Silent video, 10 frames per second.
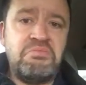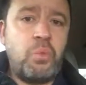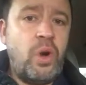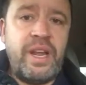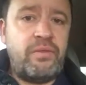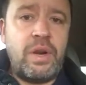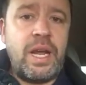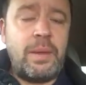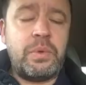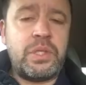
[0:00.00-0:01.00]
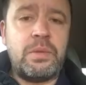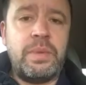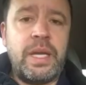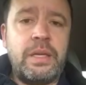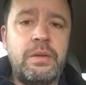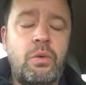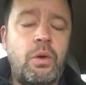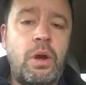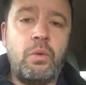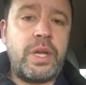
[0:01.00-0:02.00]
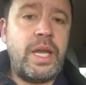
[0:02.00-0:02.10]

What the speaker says: whatever it happens to be, or